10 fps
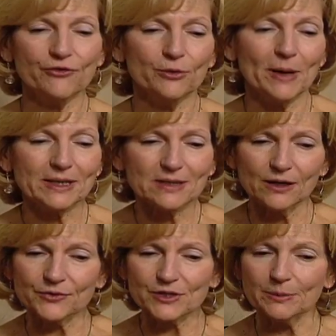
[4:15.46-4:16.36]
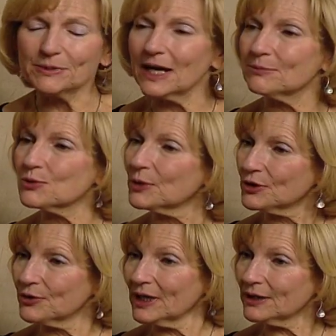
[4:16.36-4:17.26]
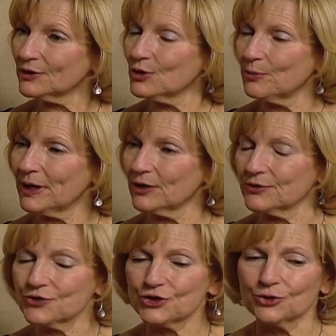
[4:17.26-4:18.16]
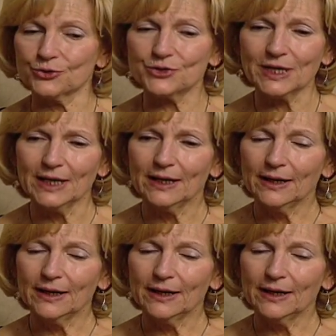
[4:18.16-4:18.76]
for myself sometimes when you get a new pair of shoes